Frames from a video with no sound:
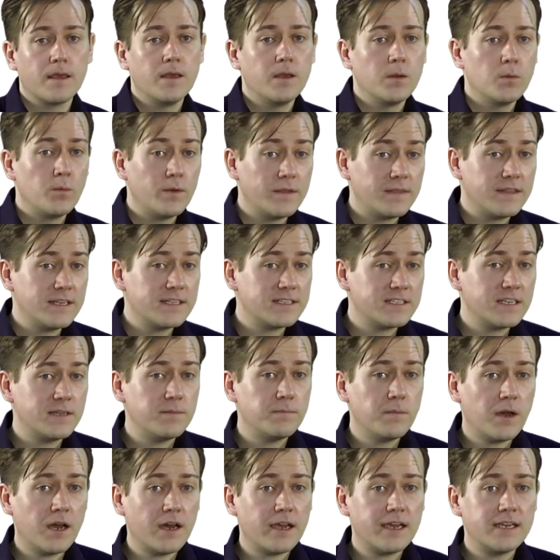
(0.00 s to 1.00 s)
With this in
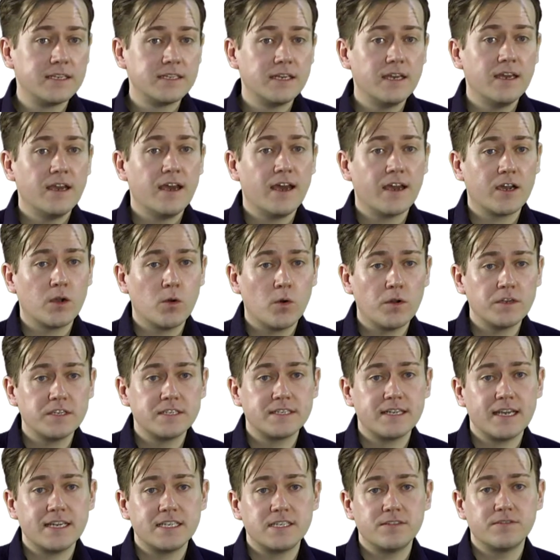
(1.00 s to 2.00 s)
mind, a
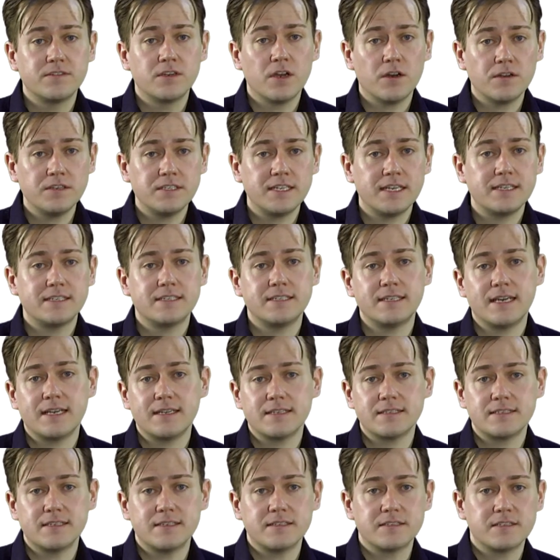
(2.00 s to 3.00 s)
quantitative content
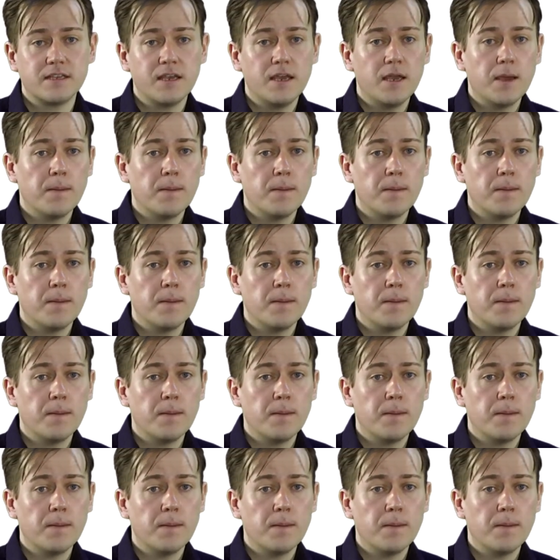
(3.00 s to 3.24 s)
analysis